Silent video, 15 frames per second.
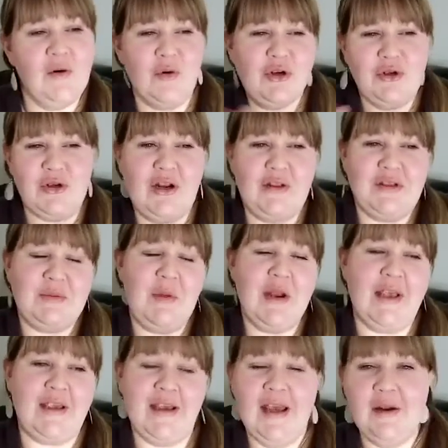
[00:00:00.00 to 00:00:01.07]
Where'd you get all this
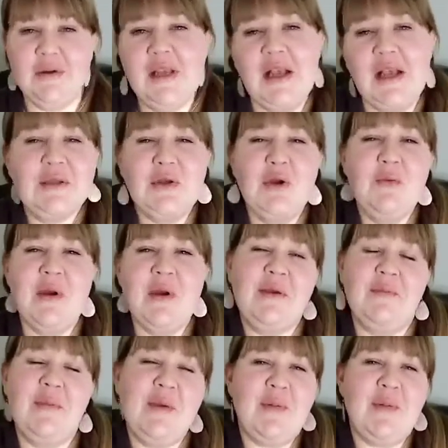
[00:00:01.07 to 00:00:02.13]
money? It's like, I sold
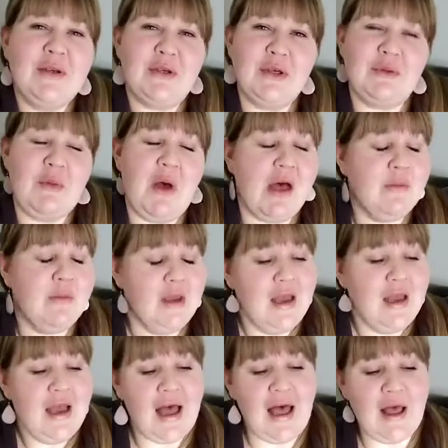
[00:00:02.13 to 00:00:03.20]
my pictures, Mom.
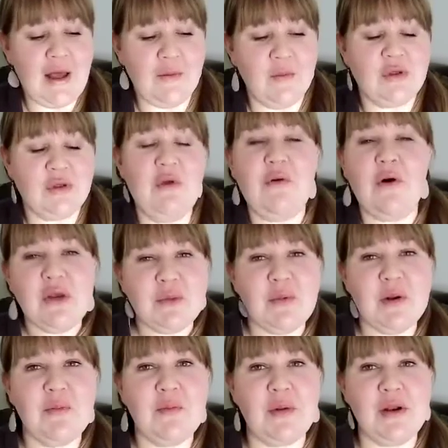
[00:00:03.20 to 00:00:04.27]
So I've always
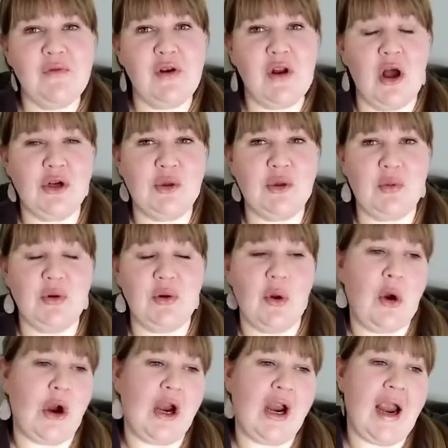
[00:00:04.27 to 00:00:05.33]
been a bit of an
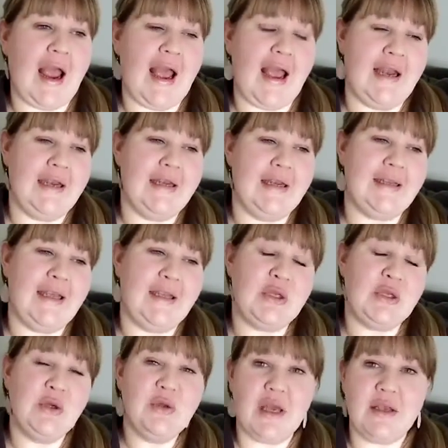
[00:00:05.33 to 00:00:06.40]
entrepreneur. And in
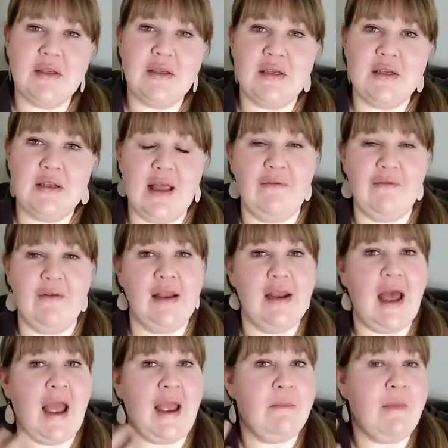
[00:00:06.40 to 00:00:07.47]
2011,
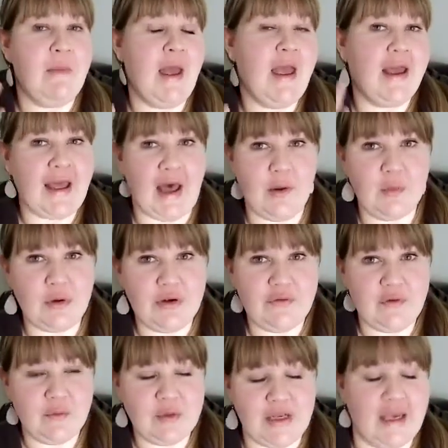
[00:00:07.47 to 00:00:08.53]
I met a cowboy
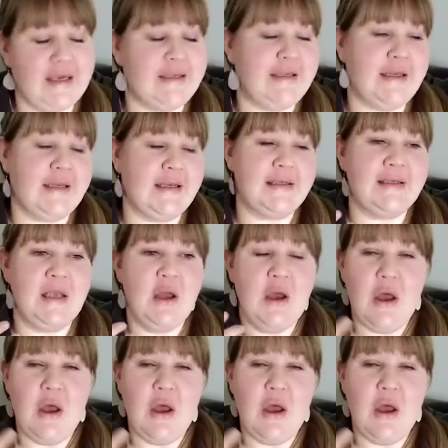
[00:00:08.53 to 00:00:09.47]
from Texas.